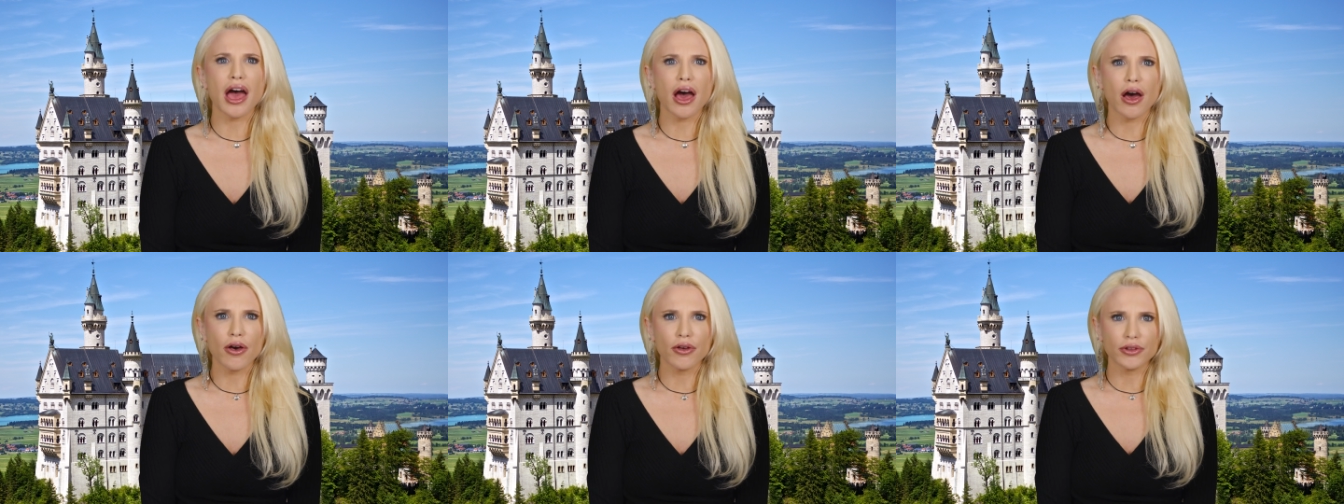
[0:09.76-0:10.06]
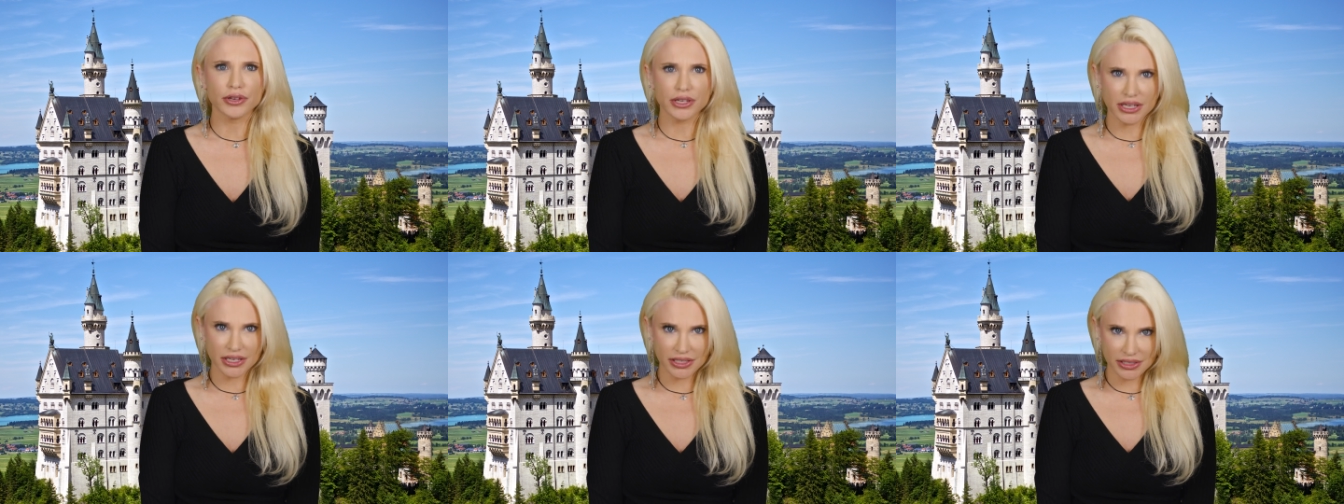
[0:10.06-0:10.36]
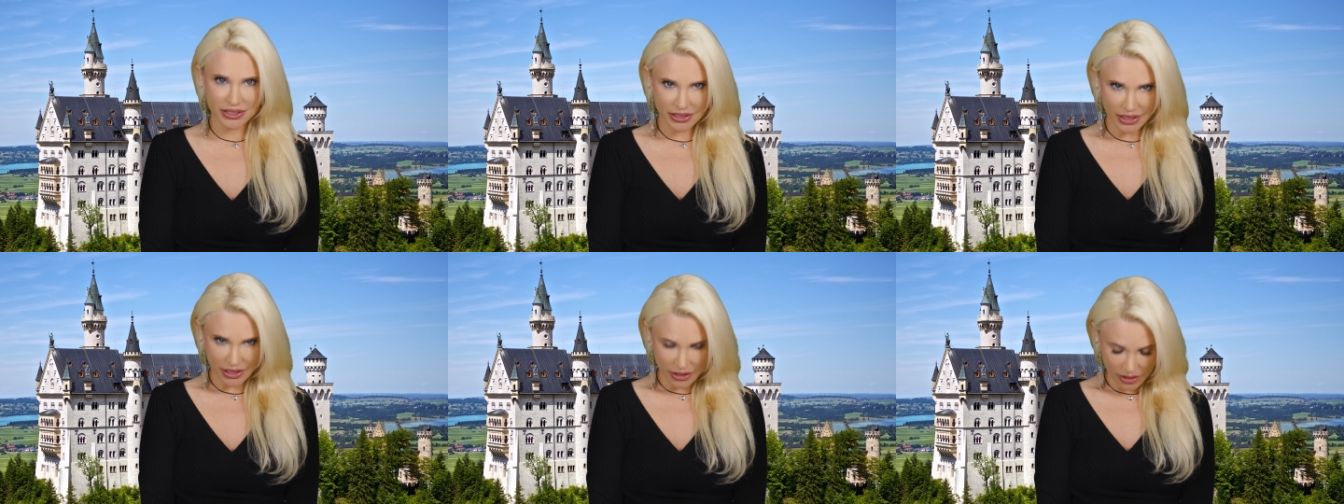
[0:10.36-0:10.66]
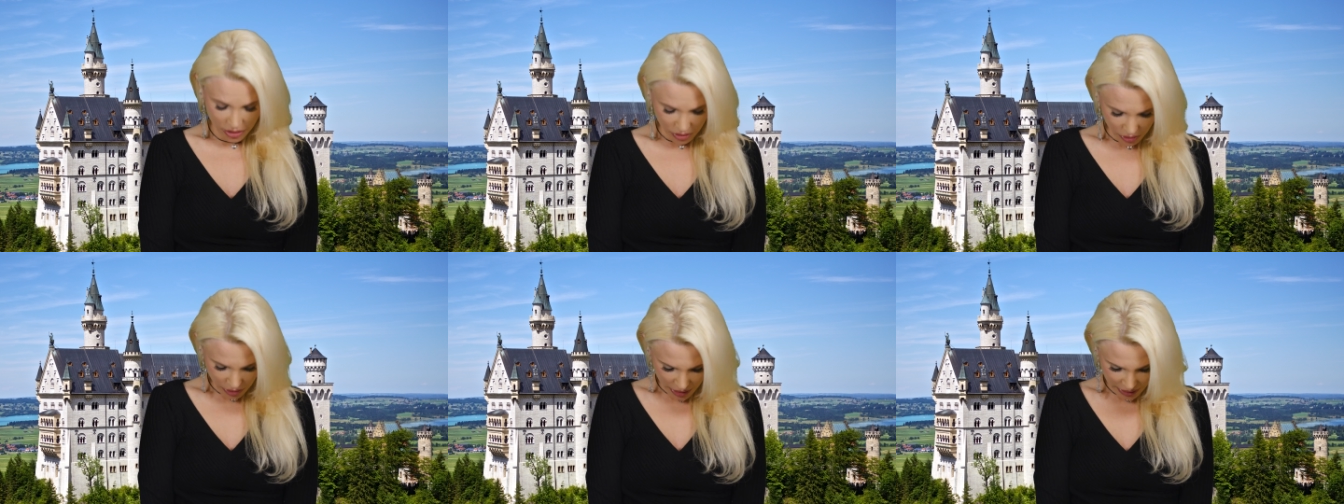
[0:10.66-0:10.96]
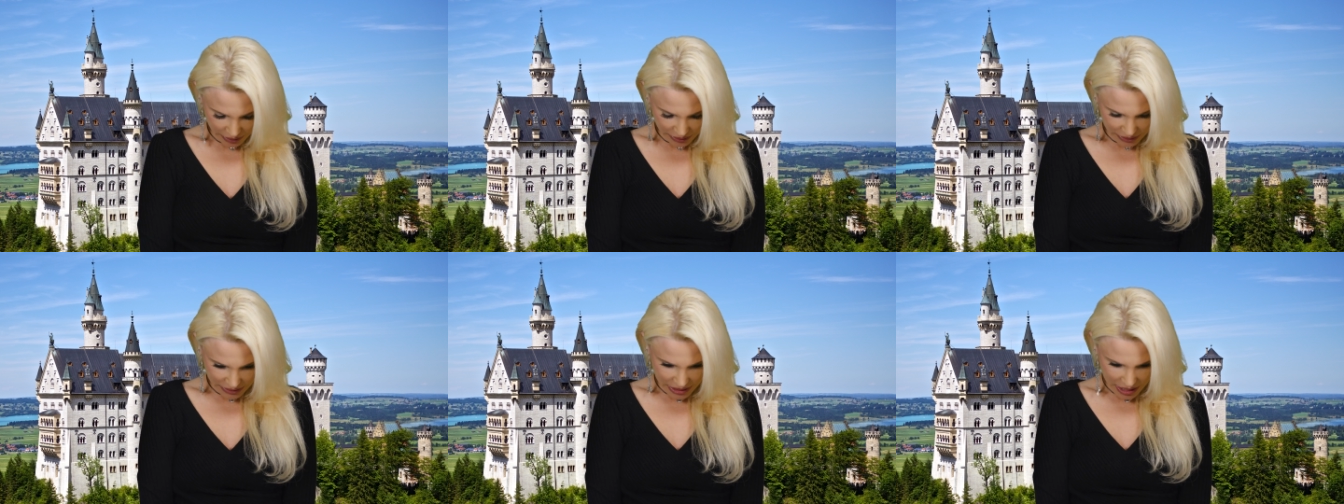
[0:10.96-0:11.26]
out, extending your
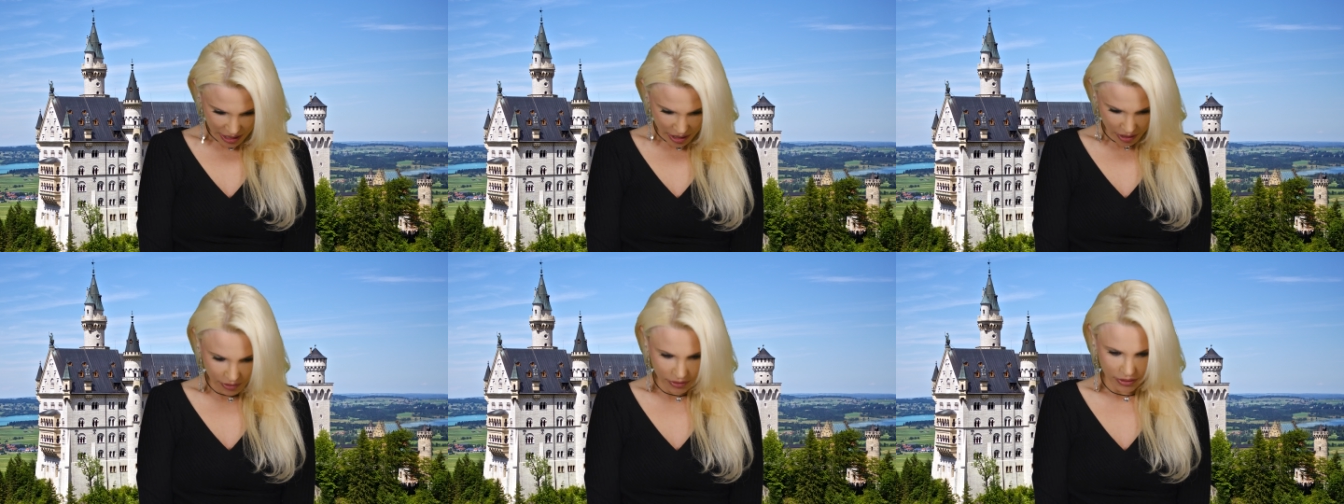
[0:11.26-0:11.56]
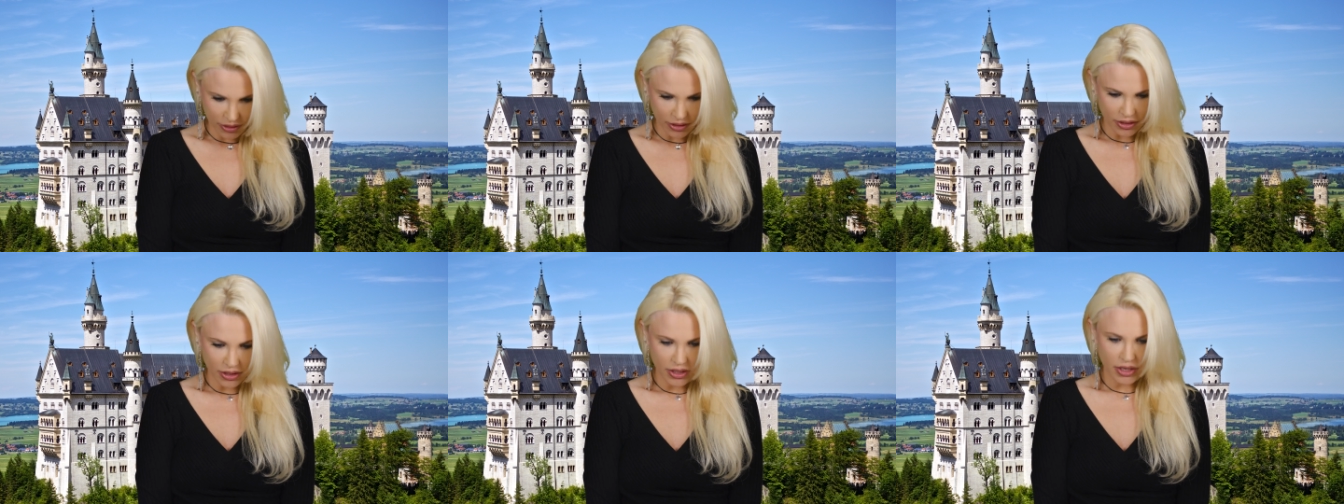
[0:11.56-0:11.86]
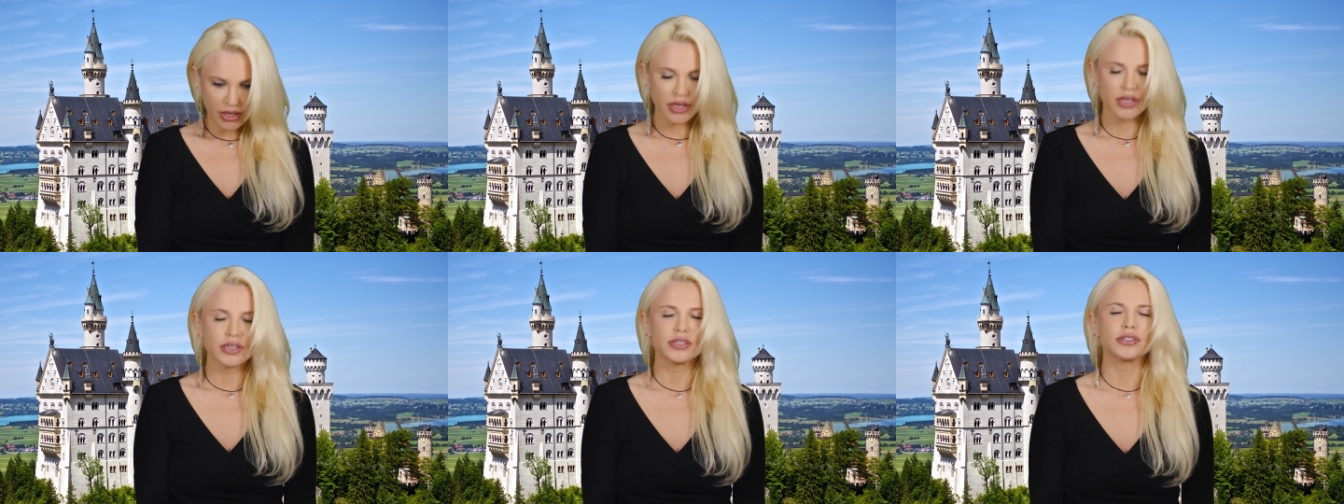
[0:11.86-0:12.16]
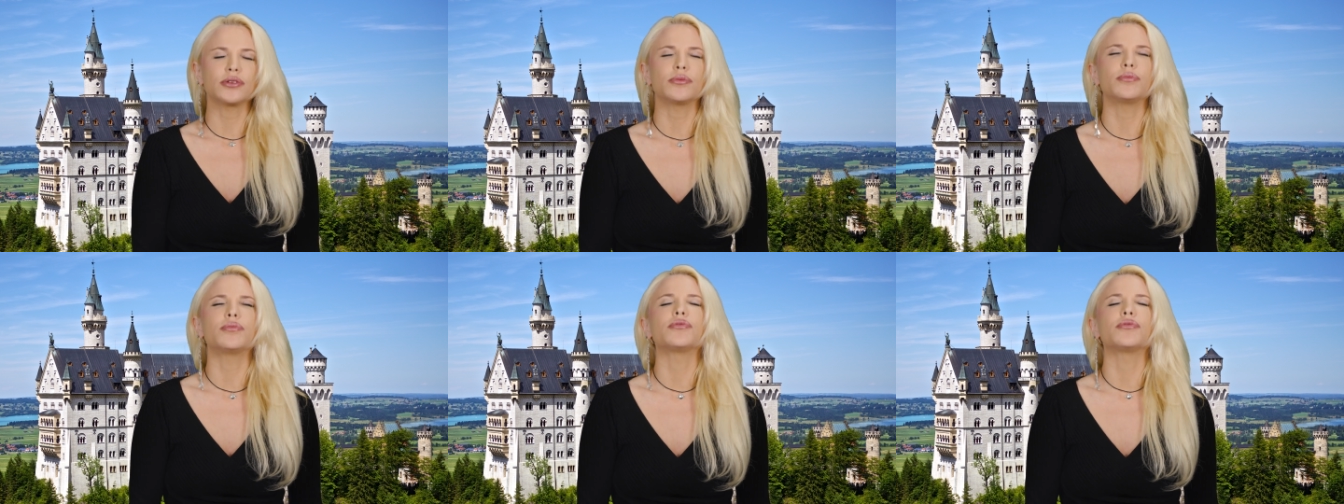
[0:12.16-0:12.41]
neck down. So